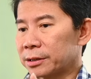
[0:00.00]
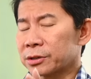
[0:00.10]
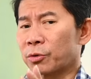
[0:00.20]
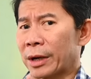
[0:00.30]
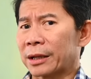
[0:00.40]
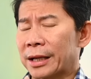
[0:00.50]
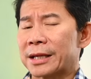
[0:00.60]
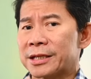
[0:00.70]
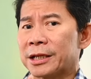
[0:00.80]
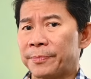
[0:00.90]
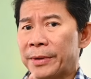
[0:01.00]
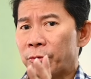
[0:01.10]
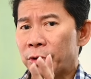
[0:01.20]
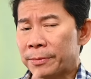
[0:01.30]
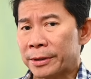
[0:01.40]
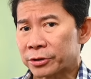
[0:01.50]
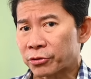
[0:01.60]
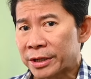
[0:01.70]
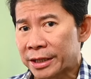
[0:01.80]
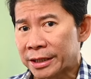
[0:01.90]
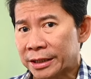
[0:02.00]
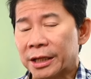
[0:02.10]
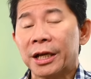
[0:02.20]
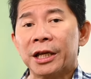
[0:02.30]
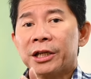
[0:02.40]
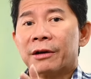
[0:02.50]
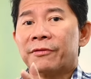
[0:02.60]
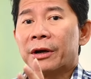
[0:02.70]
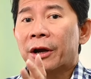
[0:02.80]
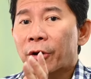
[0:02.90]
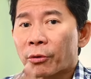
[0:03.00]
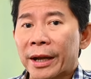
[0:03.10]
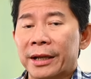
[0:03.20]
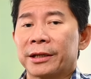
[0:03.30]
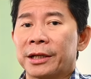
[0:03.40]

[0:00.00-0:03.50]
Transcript: So well done, Cinepeer Weebil 3E. You have a great